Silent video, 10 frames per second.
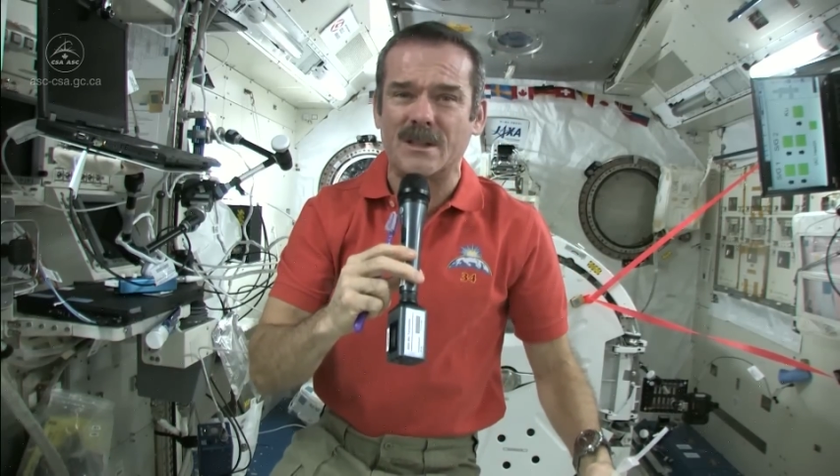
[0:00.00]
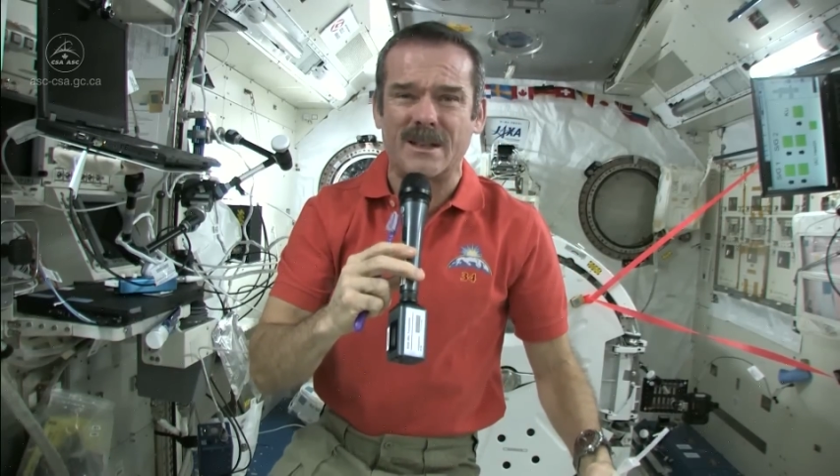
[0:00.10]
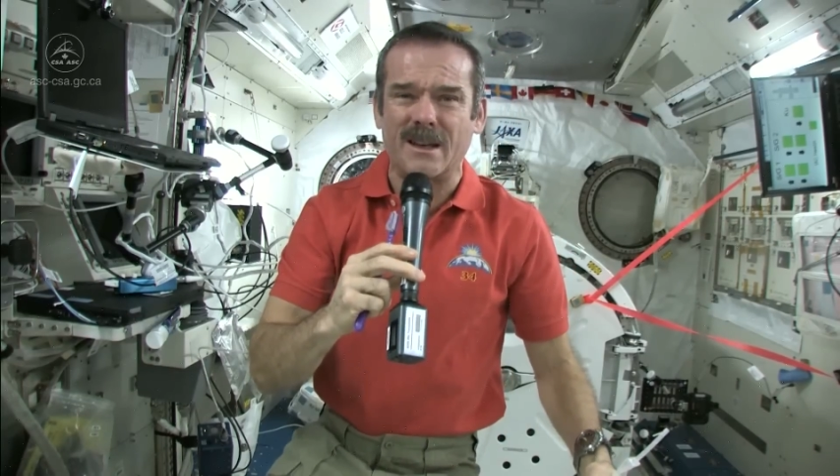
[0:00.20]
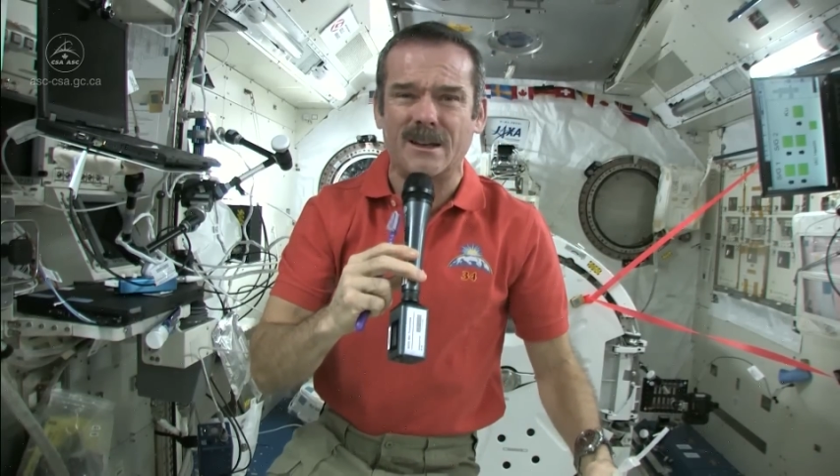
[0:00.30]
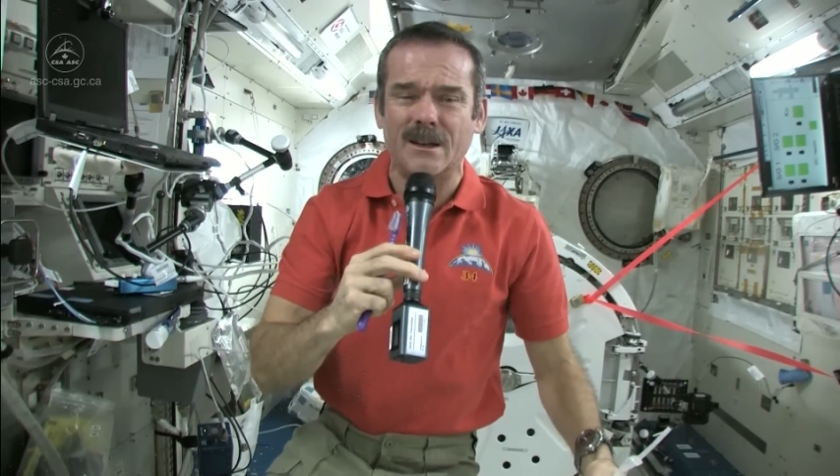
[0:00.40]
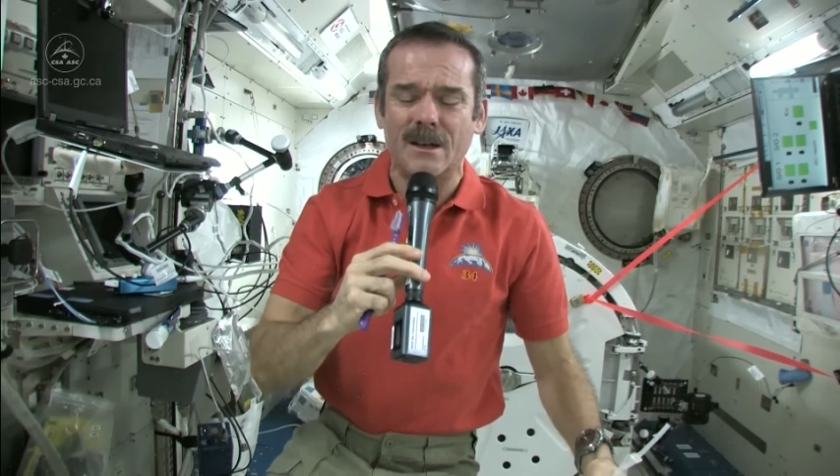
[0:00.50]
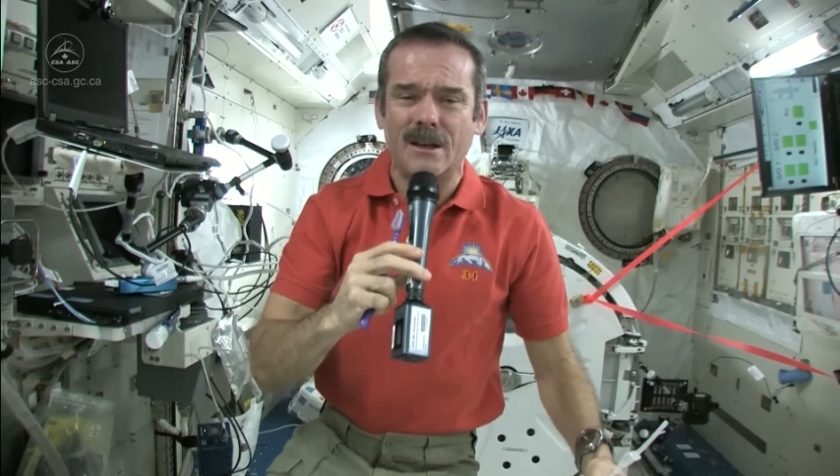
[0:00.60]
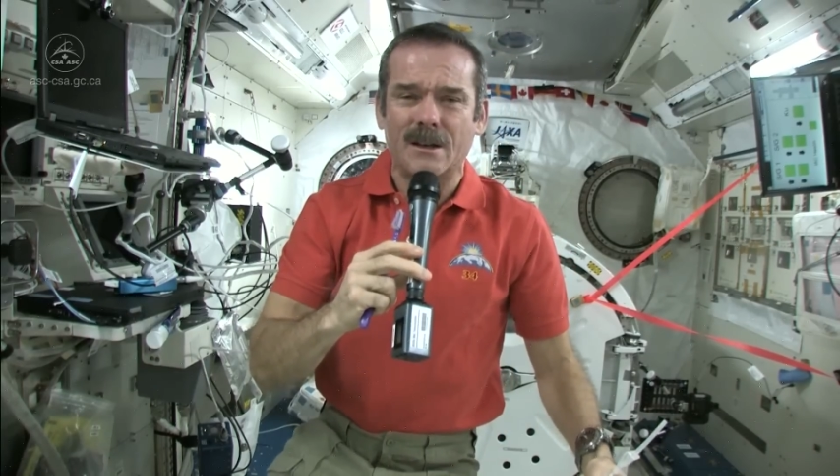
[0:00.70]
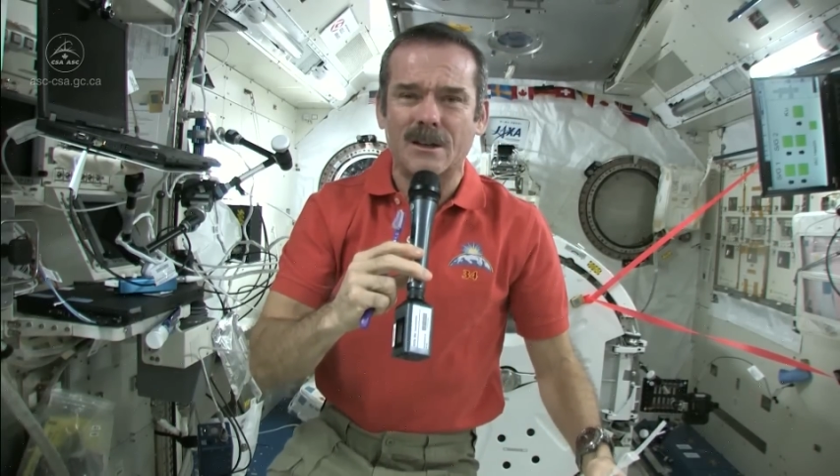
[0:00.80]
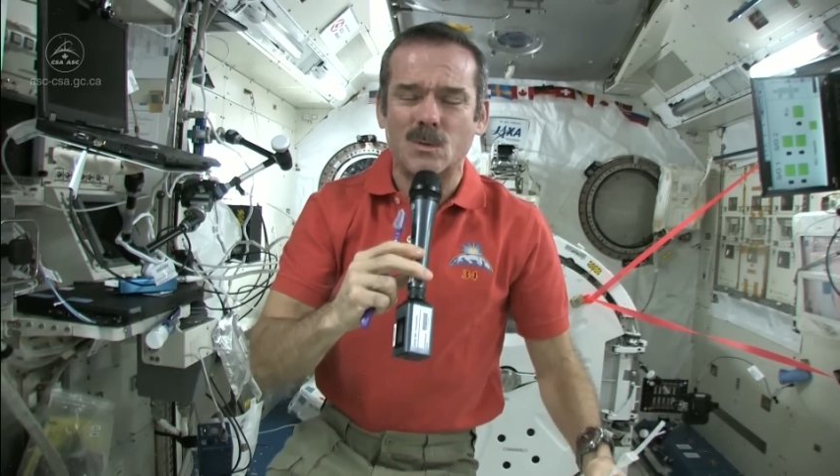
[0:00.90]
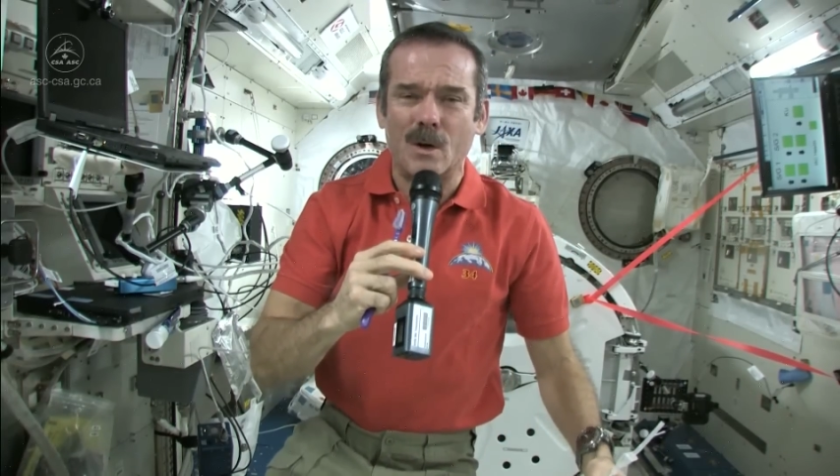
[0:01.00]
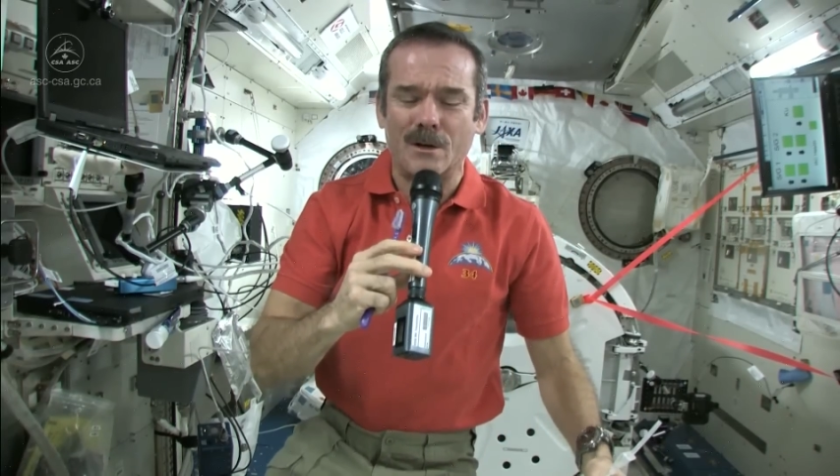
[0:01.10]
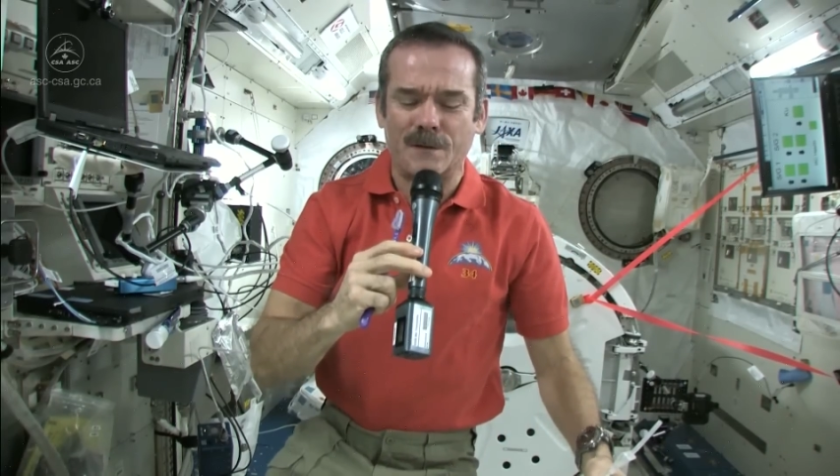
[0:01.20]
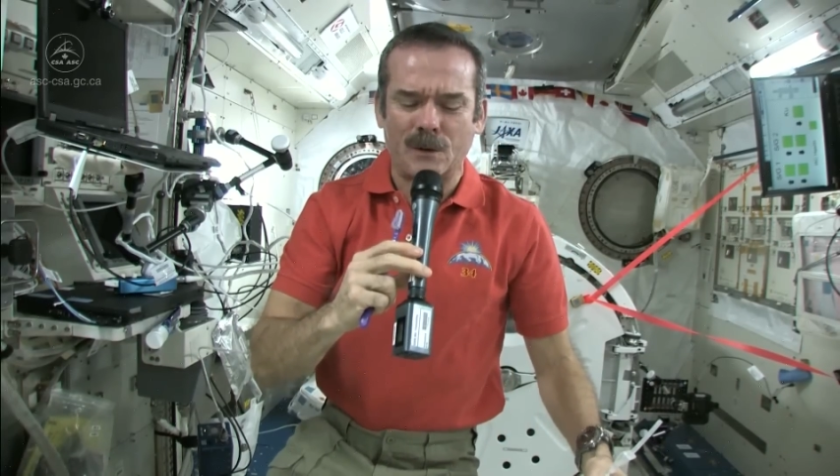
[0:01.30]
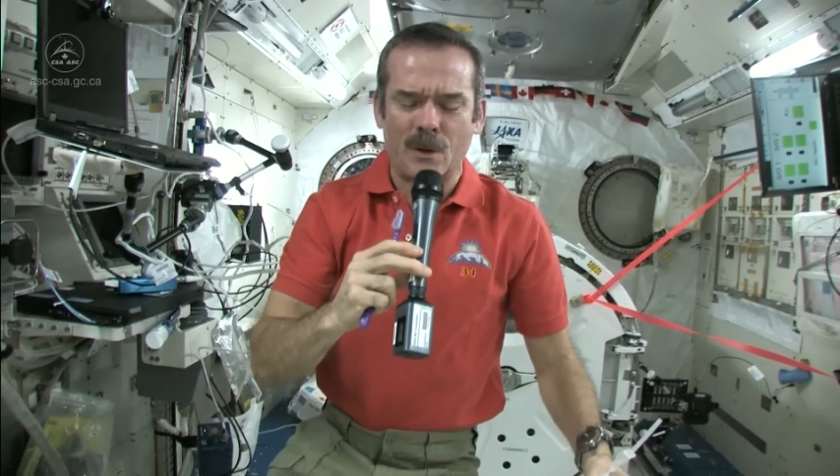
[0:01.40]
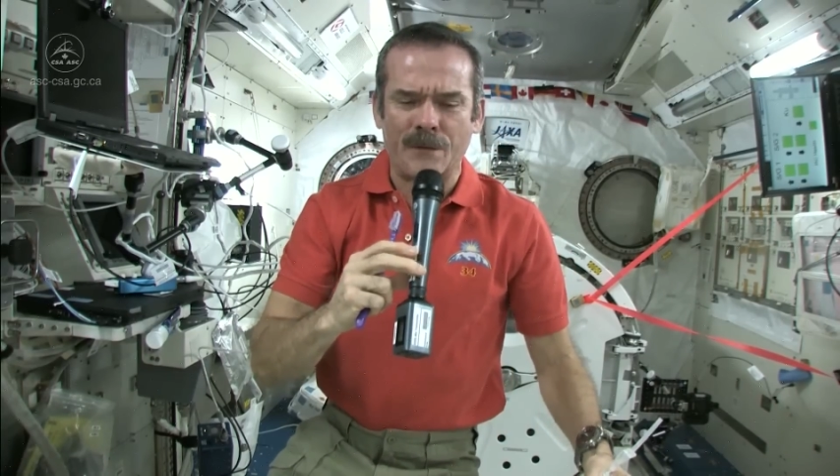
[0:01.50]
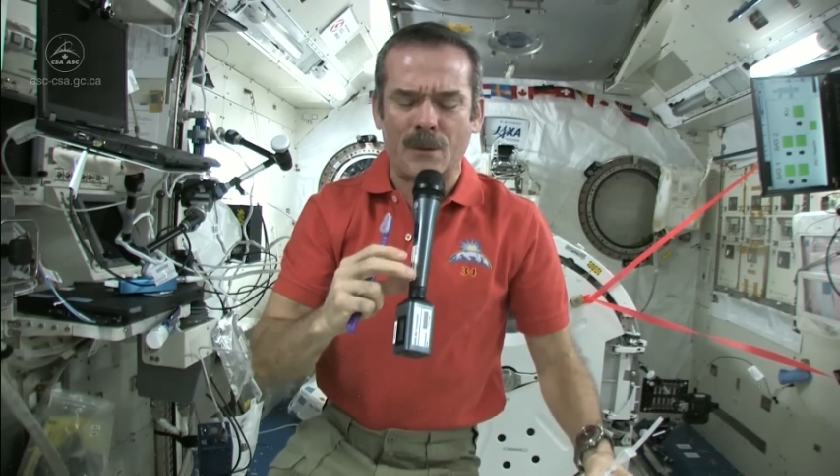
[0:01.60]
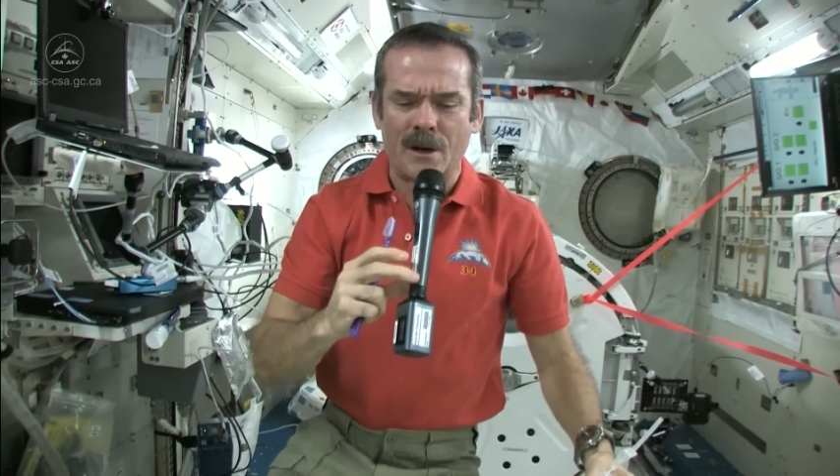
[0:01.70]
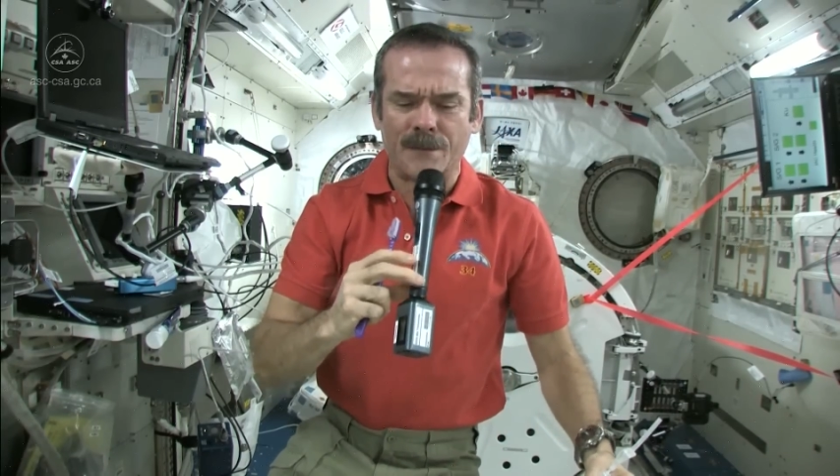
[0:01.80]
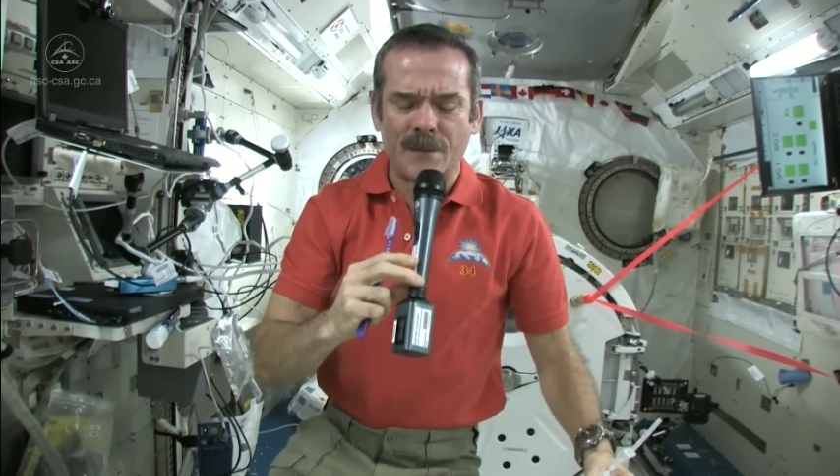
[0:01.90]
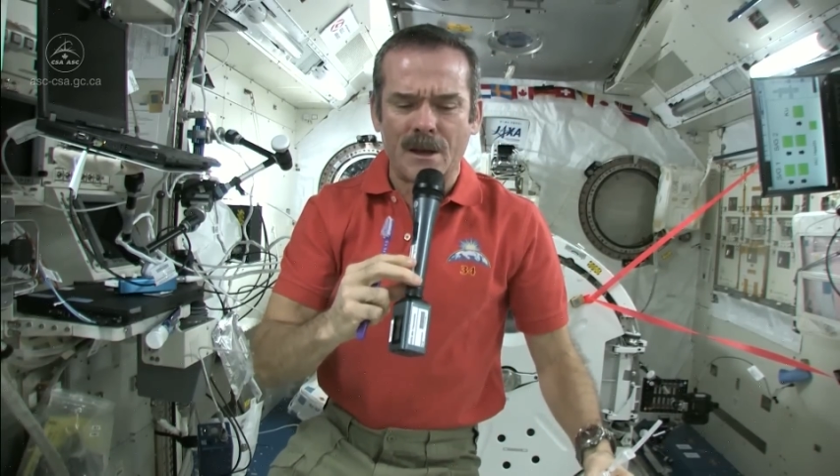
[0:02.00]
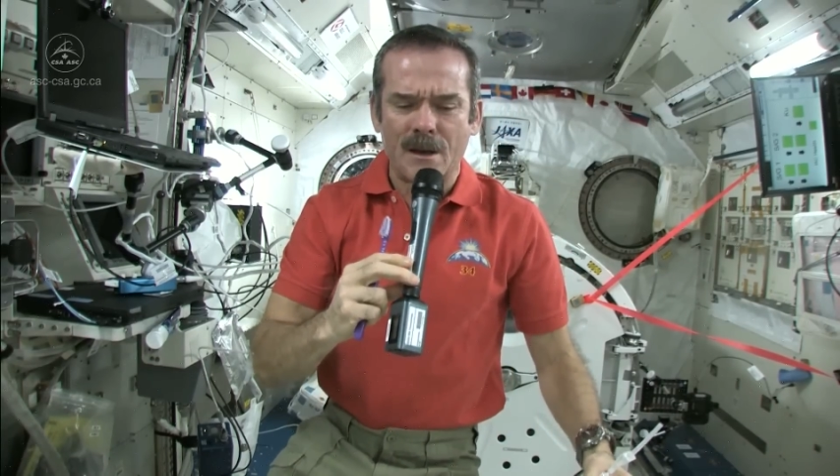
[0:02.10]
sink because water would flow everywhere.